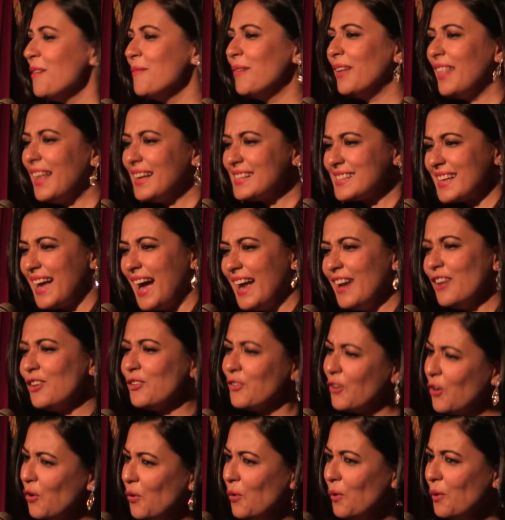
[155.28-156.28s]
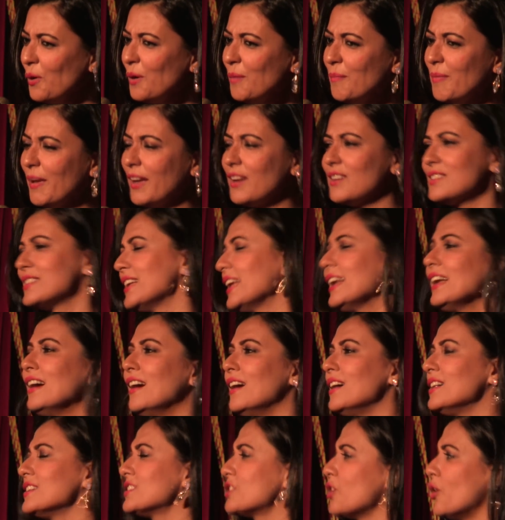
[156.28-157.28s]
But that's kind of cool, because then
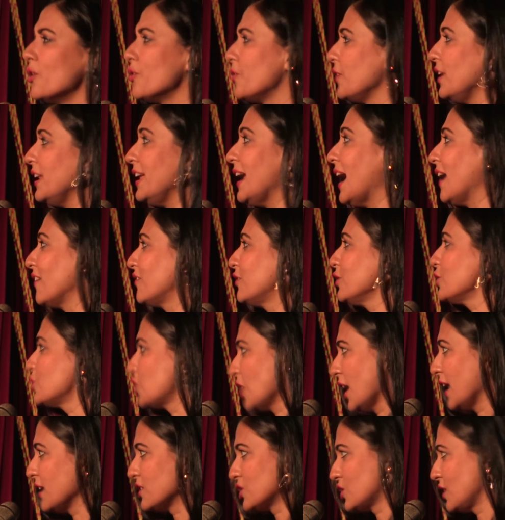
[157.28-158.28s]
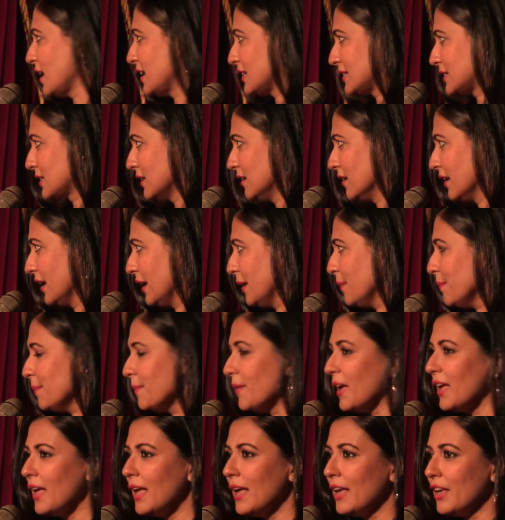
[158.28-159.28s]
girls don't really have to change their surname.
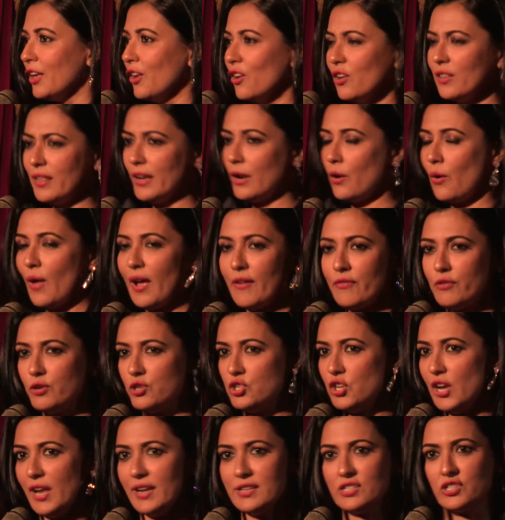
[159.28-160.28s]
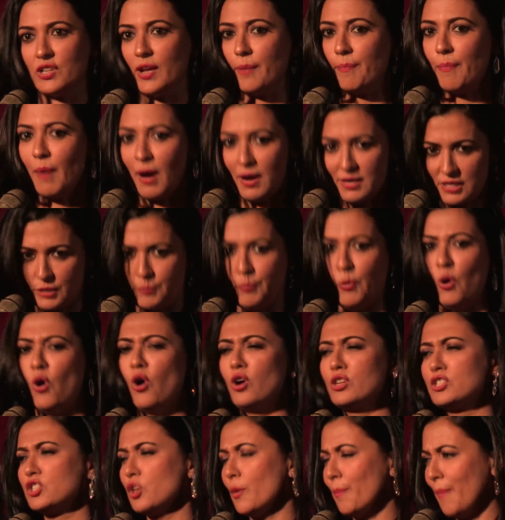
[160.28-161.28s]
You know, they don't have to change their
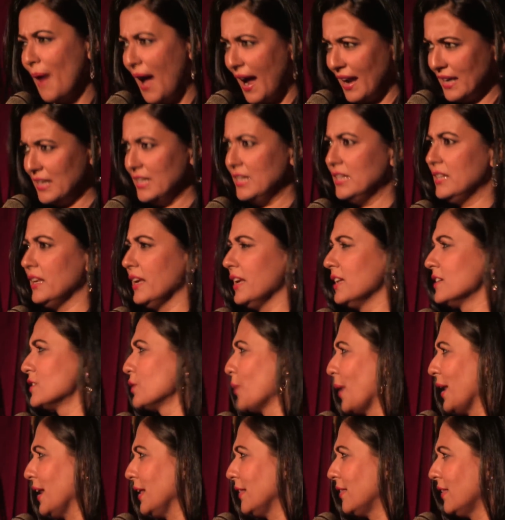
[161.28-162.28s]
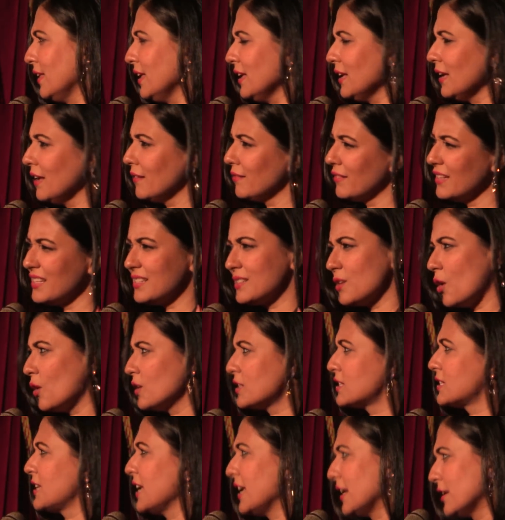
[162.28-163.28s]
passports or bank details or anything. It's
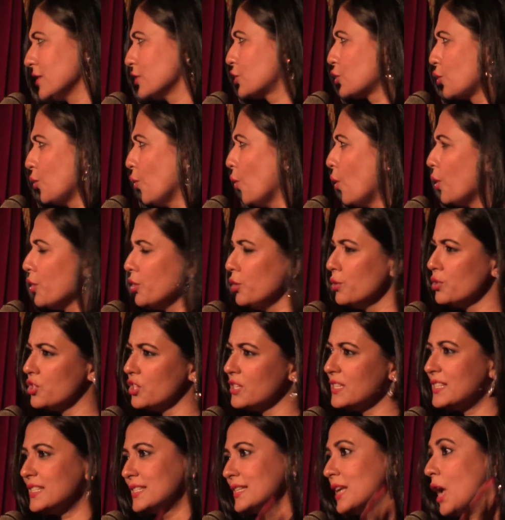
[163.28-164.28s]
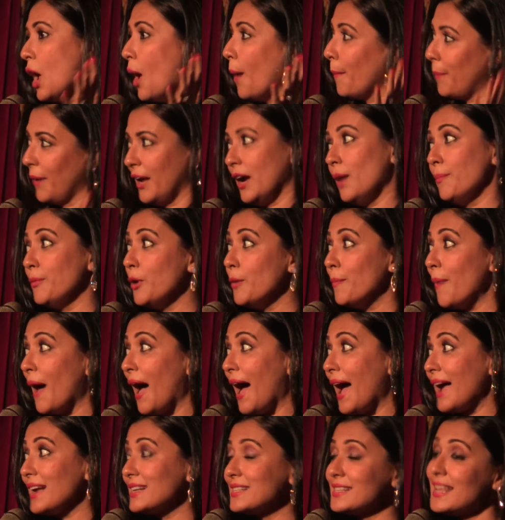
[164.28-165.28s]
all status quo. You just pick up your
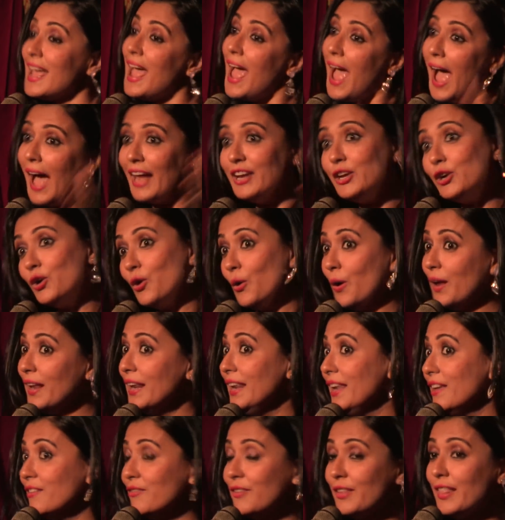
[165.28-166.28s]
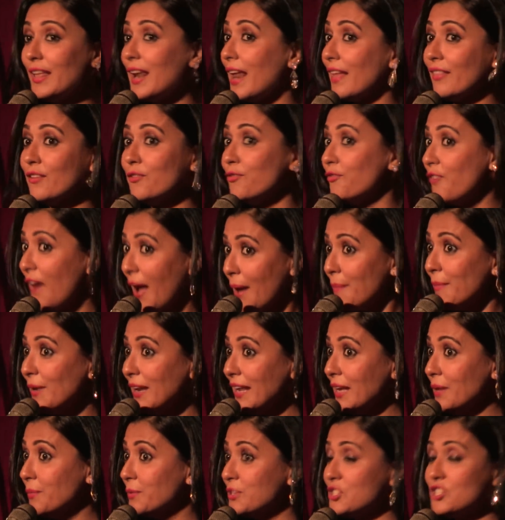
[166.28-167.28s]
bags and you go and live with another
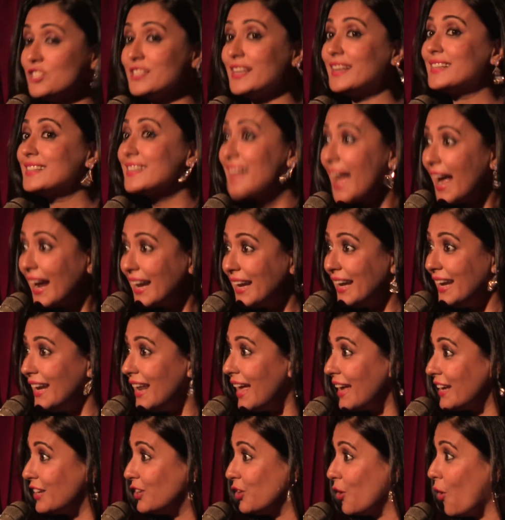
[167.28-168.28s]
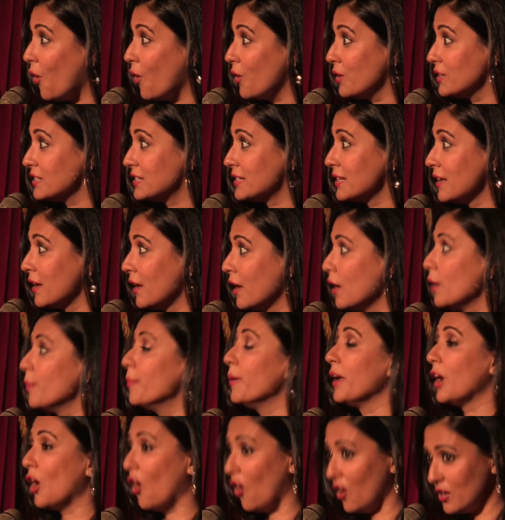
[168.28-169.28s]
family, which is exactly like yours.
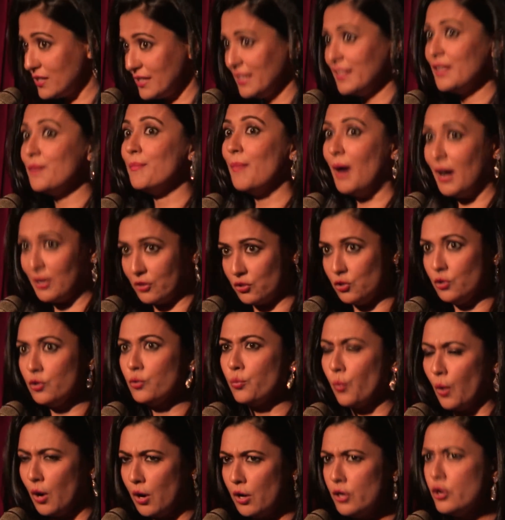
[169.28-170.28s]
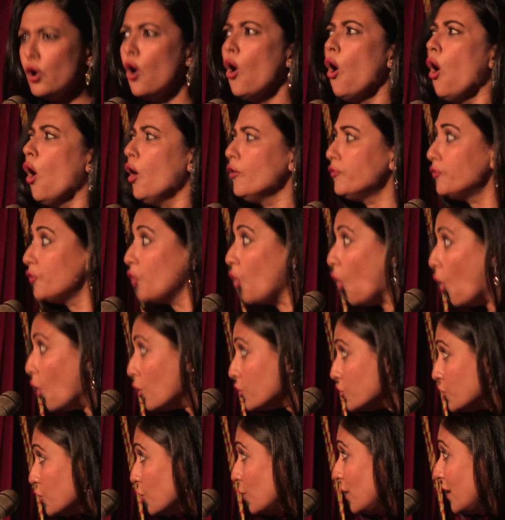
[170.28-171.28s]
Because in the Mathur world, of
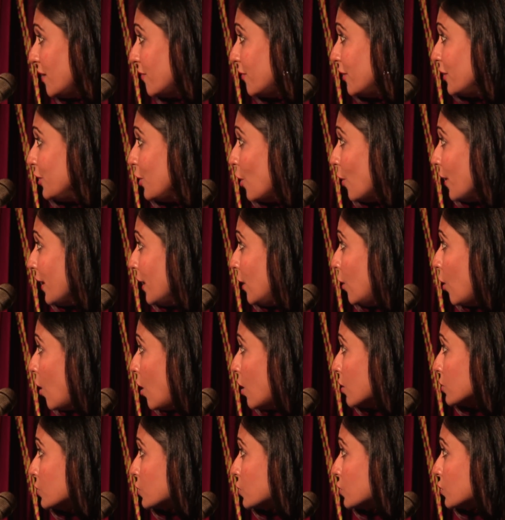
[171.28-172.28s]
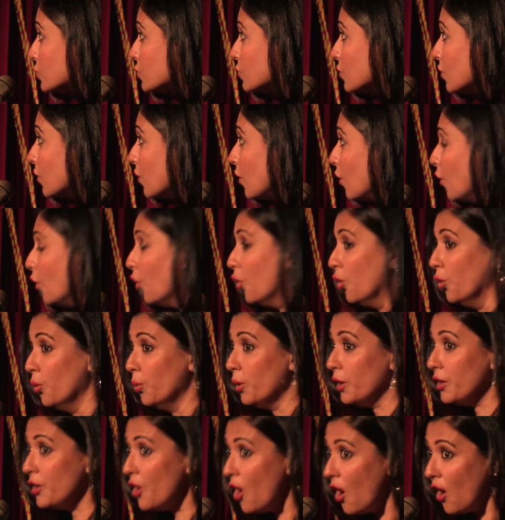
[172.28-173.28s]
course you live with your in-laws. Who
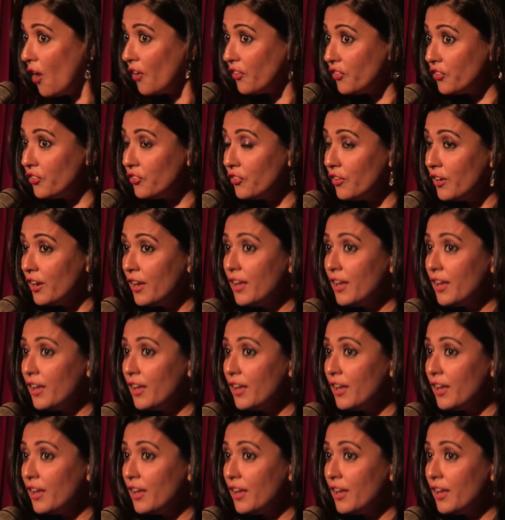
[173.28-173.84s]
would not?